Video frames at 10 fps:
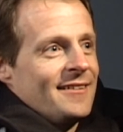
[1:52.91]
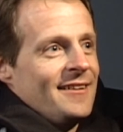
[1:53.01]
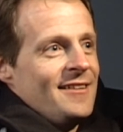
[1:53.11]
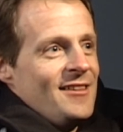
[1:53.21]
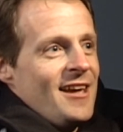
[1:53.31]

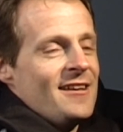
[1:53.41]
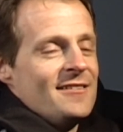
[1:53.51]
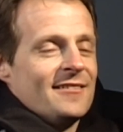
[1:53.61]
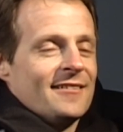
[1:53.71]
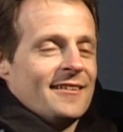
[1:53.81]
in the
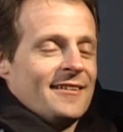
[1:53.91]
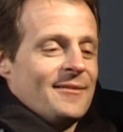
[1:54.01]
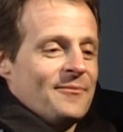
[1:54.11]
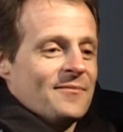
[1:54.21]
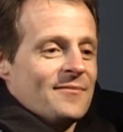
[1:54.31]
end,
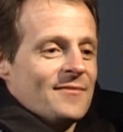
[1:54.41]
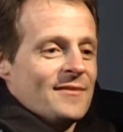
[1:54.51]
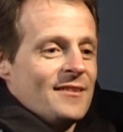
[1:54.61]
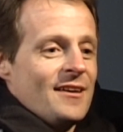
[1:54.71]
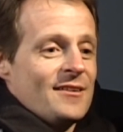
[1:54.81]

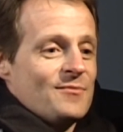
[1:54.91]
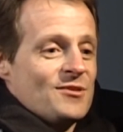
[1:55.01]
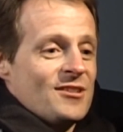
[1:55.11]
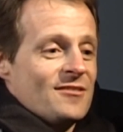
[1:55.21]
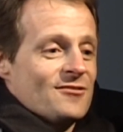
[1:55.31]
he
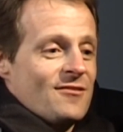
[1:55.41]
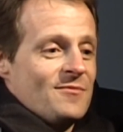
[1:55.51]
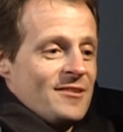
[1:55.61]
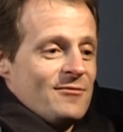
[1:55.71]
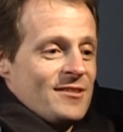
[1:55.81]
presented the script
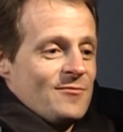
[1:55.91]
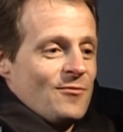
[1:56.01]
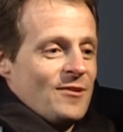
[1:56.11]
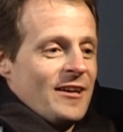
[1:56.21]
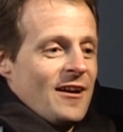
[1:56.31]
and he seemed
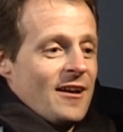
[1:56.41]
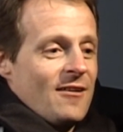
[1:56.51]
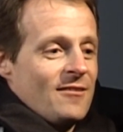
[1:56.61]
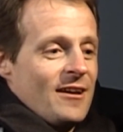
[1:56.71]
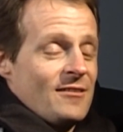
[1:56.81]
really gung ho,
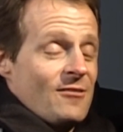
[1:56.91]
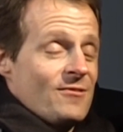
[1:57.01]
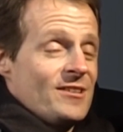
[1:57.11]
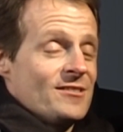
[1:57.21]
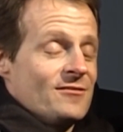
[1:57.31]
and I had no
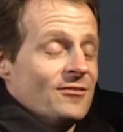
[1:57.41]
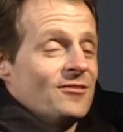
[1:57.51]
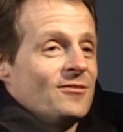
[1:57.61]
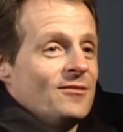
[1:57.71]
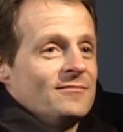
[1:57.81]
reason not to
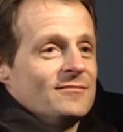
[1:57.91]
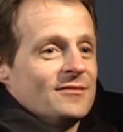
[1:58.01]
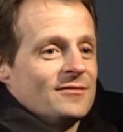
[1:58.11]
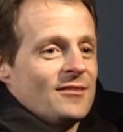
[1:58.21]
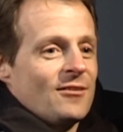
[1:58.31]
do it. And
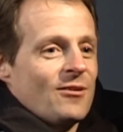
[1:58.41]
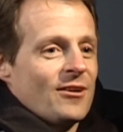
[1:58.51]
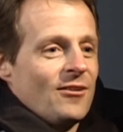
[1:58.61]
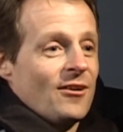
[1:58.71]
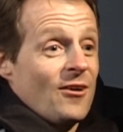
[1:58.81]
I kind of
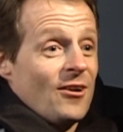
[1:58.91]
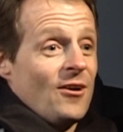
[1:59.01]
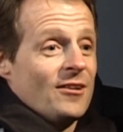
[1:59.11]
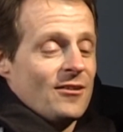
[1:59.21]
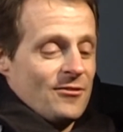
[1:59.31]

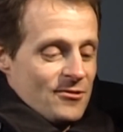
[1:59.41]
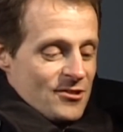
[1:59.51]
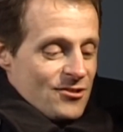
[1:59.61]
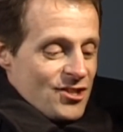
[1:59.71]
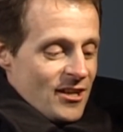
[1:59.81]
liked it. I thought it was a
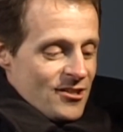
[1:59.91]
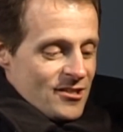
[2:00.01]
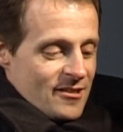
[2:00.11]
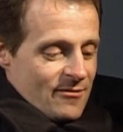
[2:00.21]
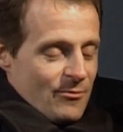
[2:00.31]
good challenge, so
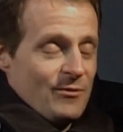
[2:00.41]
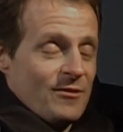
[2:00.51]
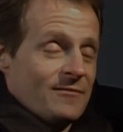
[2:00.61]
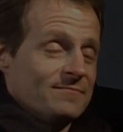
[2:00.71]
I went with it.